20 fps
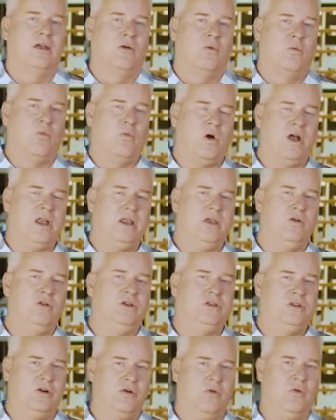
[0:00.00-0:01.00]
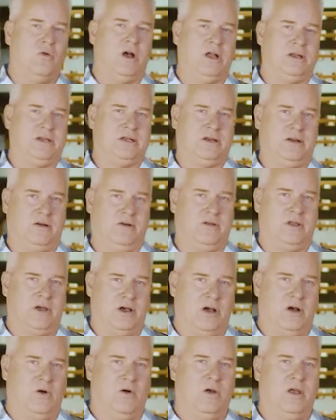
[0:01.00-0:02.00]
What you do want to do,
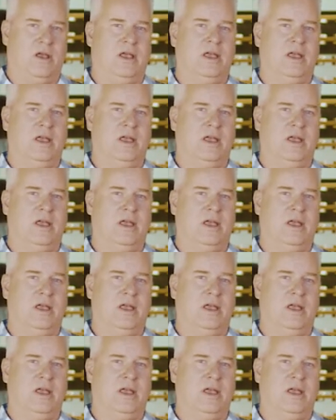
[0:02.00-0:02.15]
though,